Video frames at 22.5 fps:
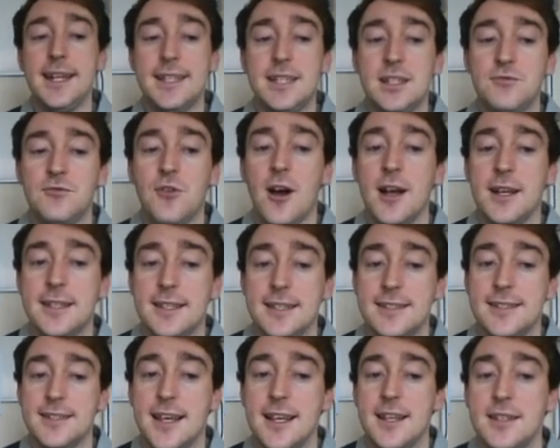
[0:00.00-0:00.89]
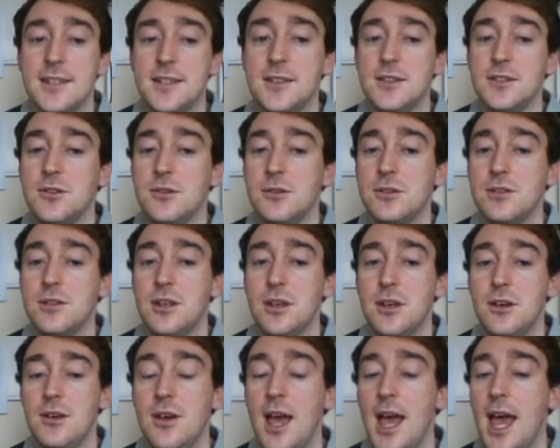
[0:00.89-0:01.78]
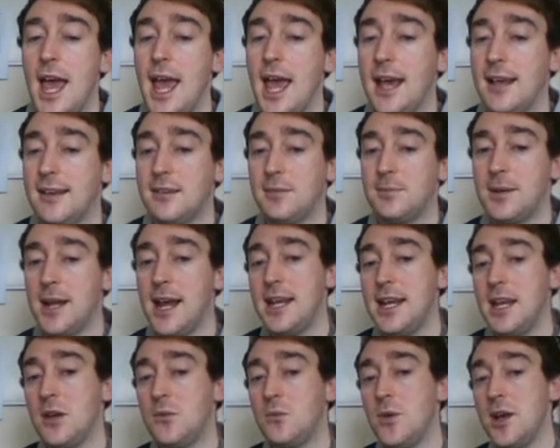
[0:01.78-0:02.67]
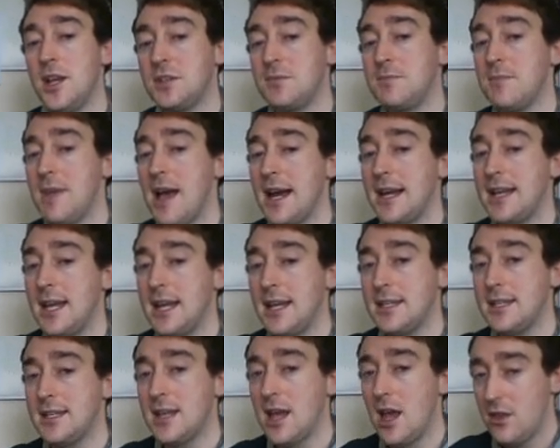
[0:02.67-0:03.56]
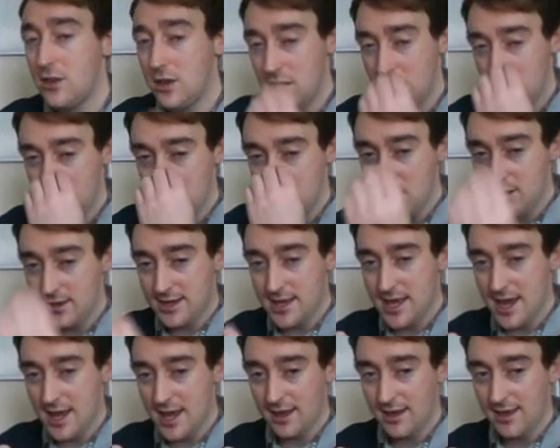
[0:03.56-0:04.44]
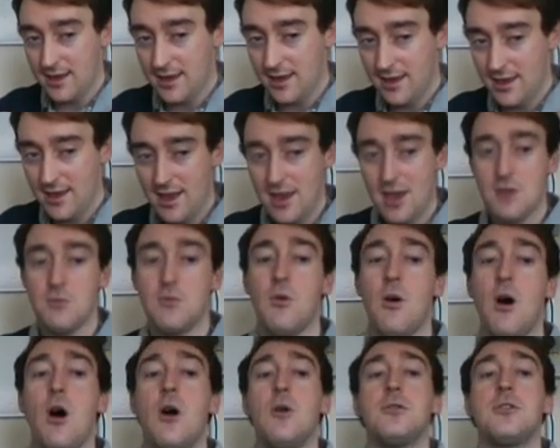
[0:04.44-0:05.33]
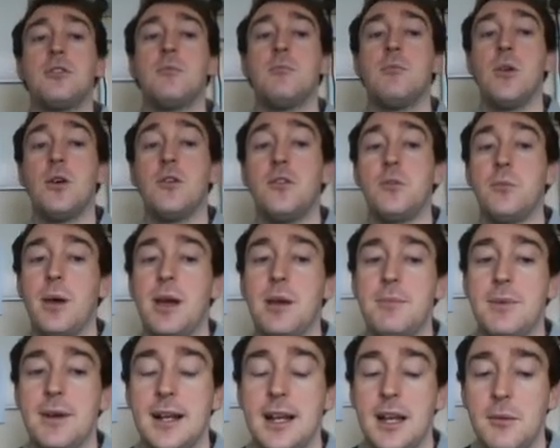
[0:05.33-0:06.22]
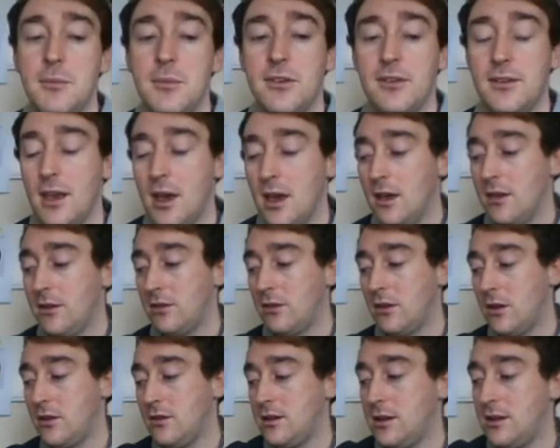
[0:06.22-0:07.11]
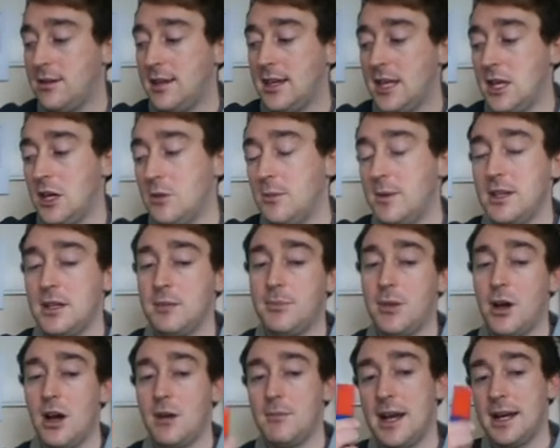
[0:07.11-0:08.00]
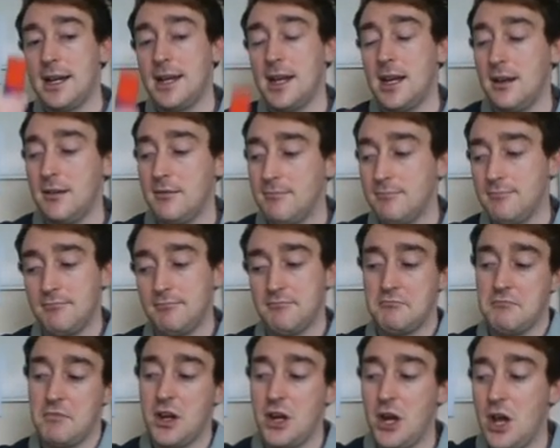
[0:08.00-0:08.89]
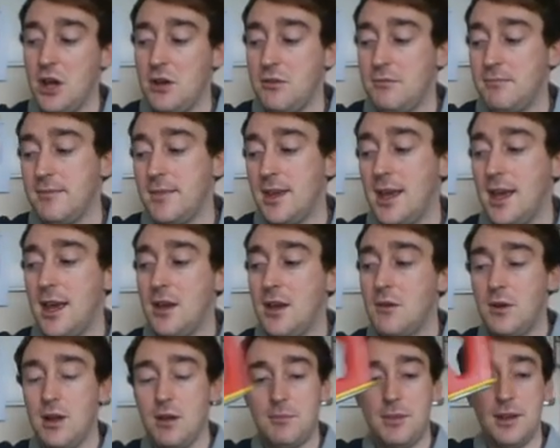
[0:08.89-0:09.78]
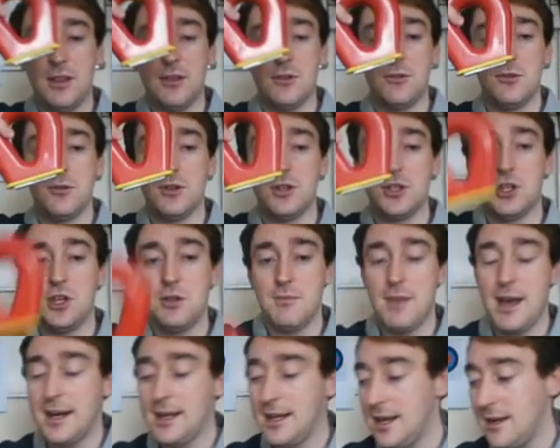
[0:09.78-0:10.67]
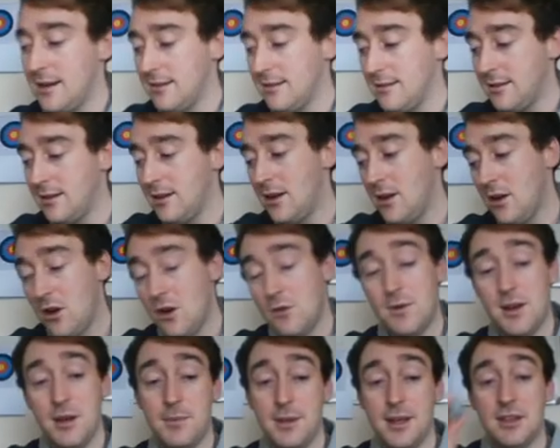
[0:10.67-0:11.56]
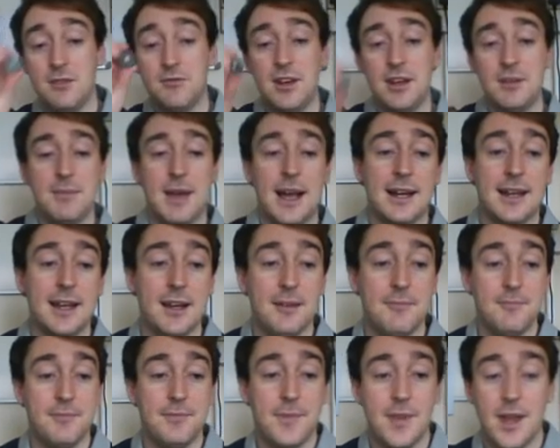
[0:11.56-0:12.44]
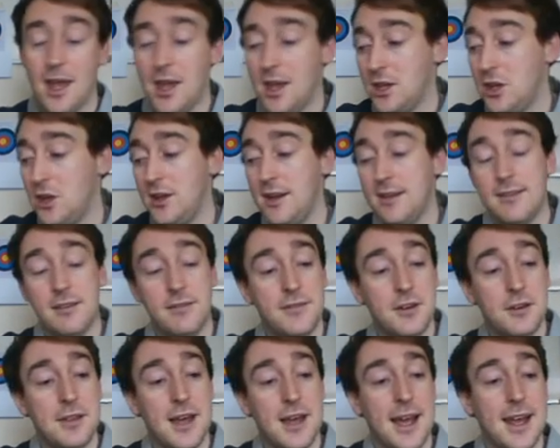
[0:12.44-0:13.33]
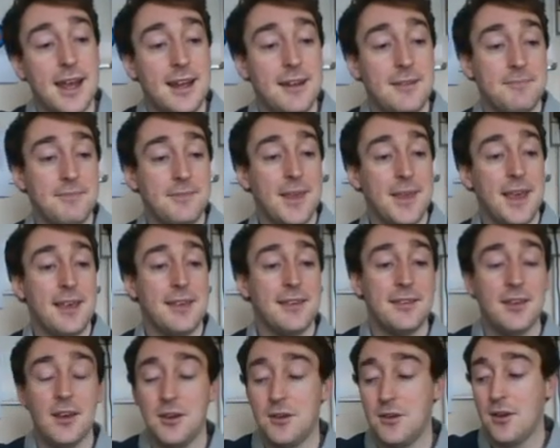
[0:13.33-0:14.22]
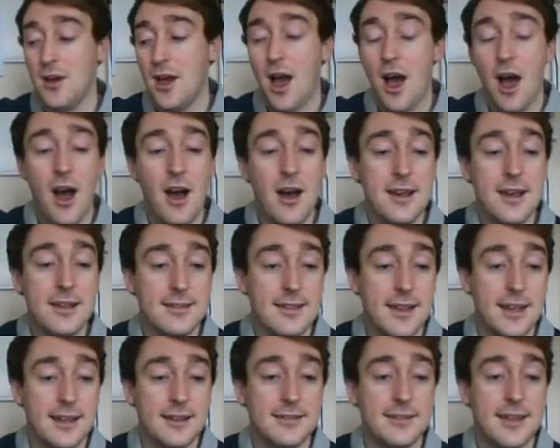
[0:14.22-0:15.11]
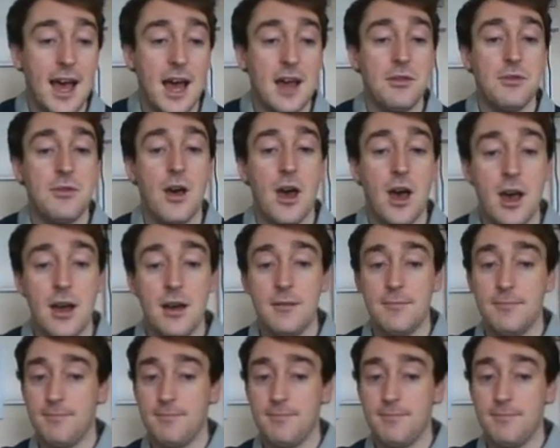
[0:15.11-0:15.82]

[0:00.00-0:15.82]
to write a sentence or two explaining which magnet that you think will hold the most paper clips. So do you think it will be the bar magnet? I don't know. Will it be the horseshoe magnet? Or will it be the ring magnet? You need to fill that in. So I think that the